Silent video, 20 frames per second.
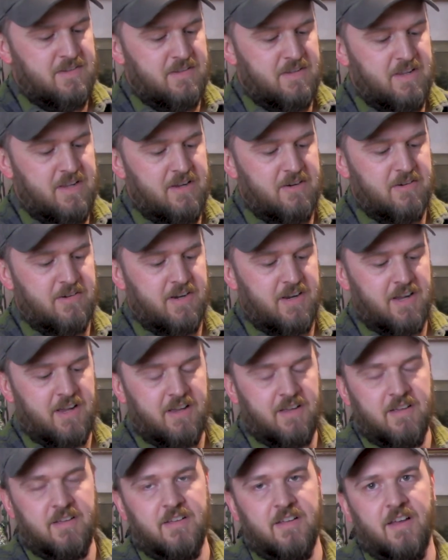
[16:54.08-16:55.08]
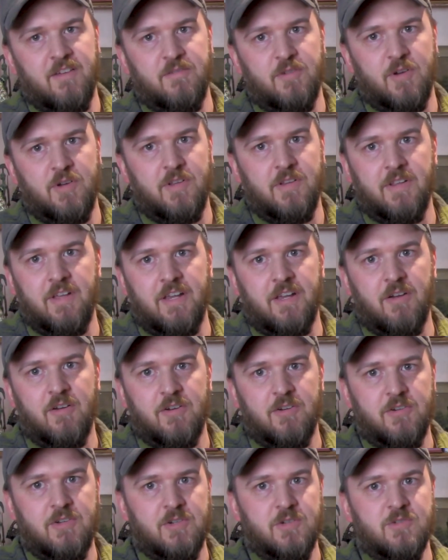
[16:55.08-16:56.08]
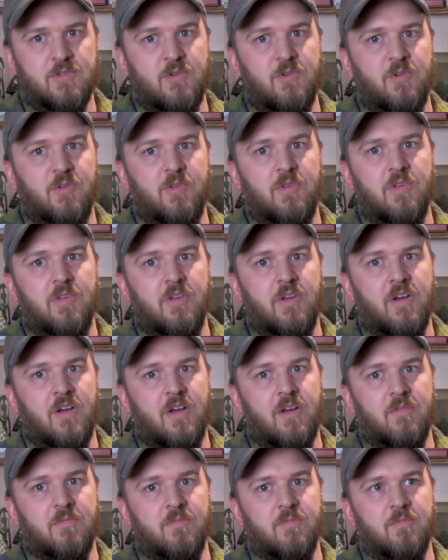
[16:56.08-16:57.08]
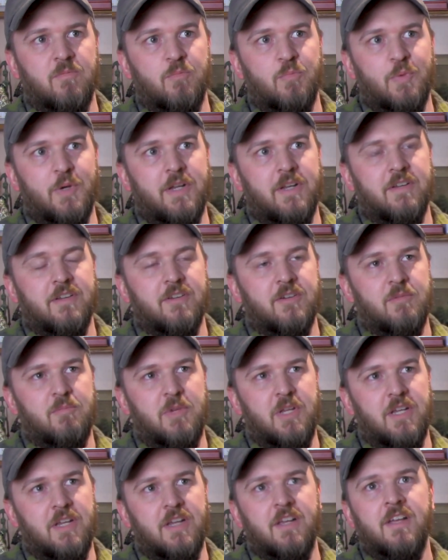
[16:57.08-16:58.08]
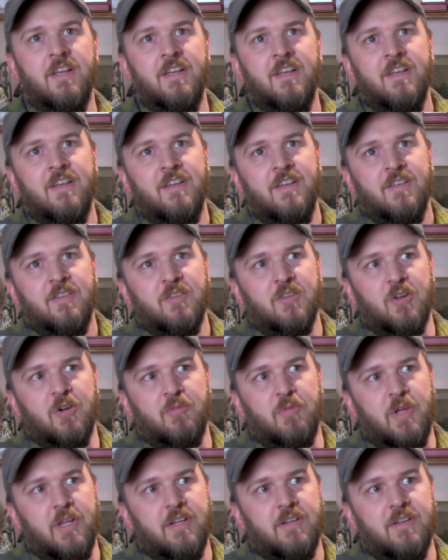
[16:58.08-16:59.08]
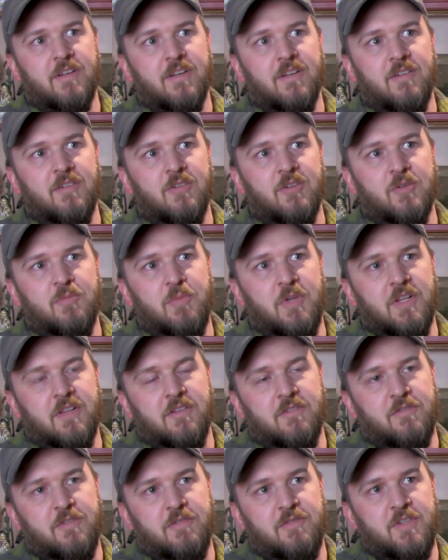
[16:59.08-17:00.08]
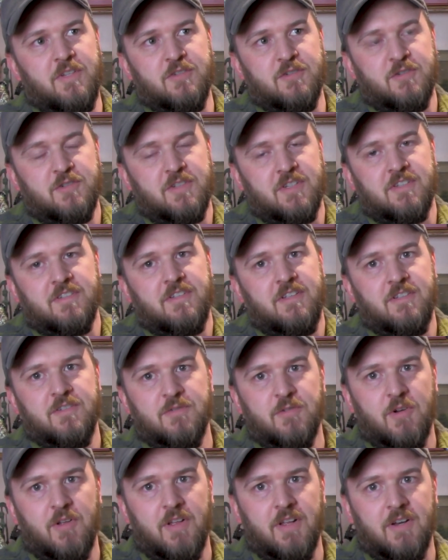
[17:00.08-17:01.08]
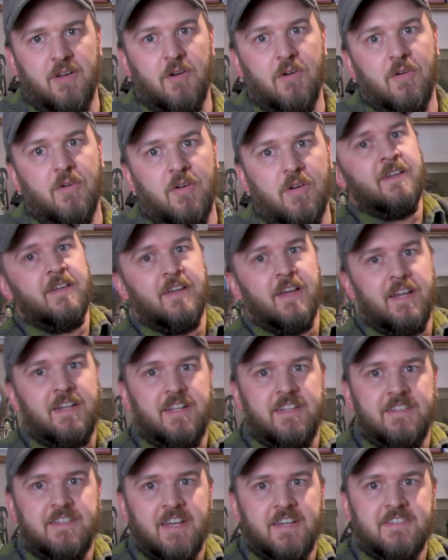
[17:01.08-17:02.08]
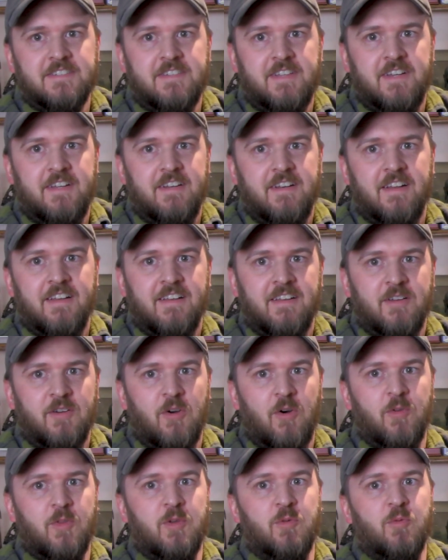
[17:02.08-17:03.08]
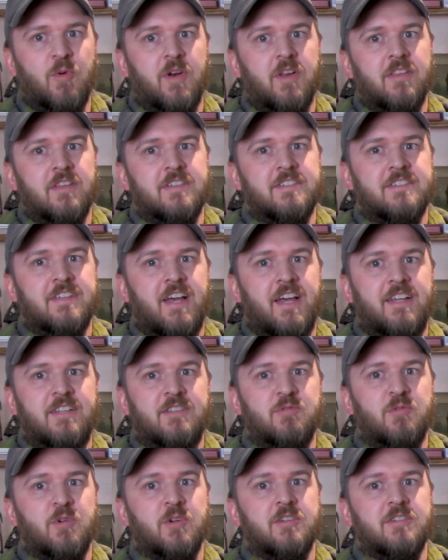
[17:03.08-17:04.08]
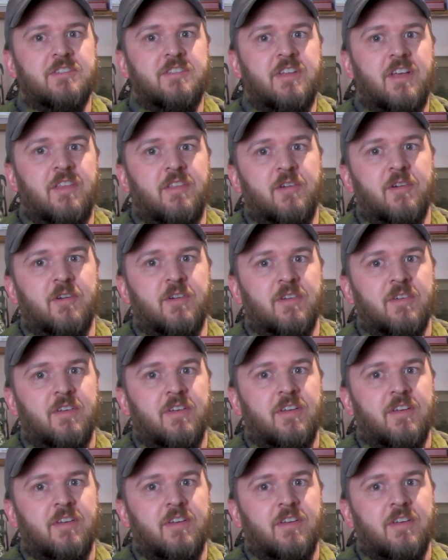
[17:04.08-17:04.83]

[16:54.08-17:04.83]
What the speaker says: area, about like 100 years old. But it could be a little bit, it could be in the 50s or 60s for all I know. I did test it. Only one of the sides works. The other